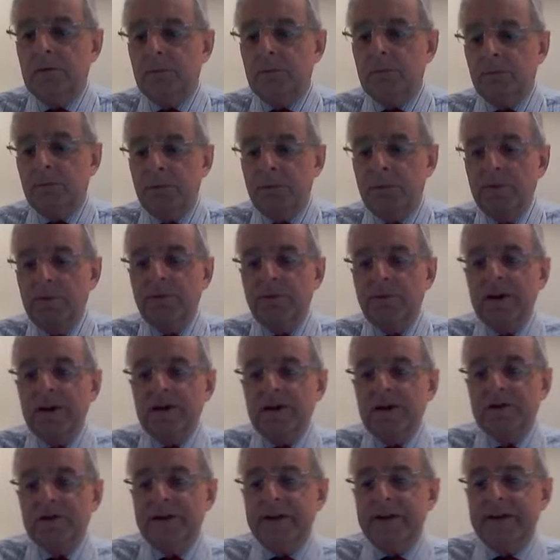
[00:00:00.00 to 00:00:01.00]
When we break the
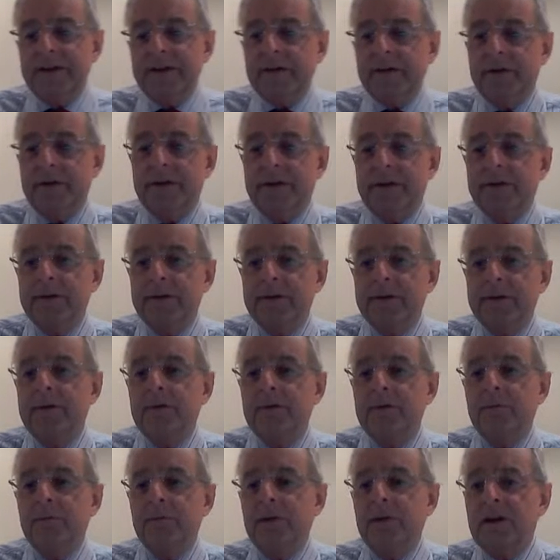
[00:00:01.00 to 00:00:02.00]
trend line,
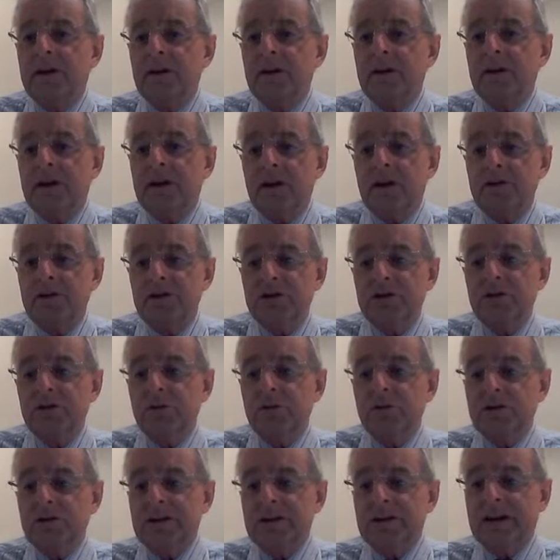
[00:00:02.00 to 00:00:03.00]
we're going to go
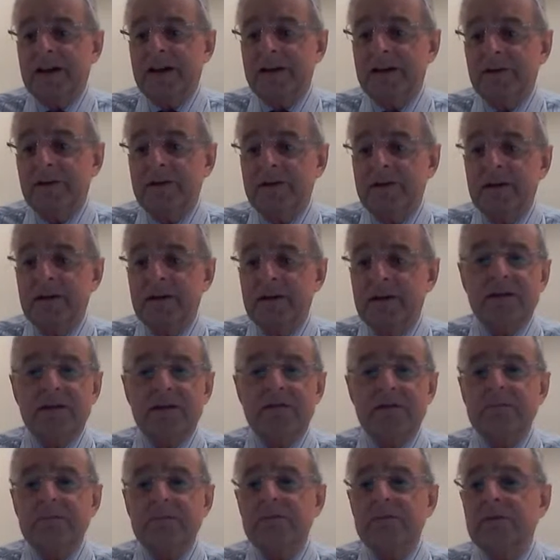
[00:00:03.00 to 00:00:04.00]
short again on this,
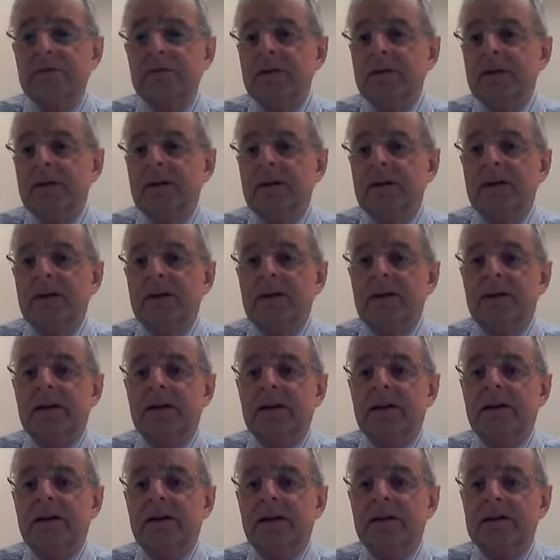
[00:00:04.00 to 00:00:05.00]

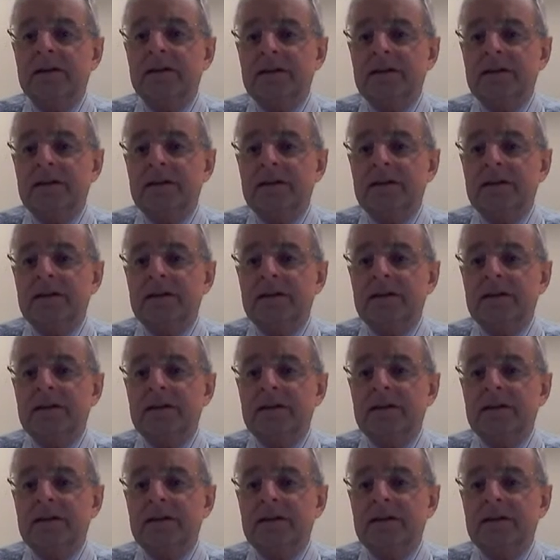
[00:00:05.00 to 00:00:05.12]
and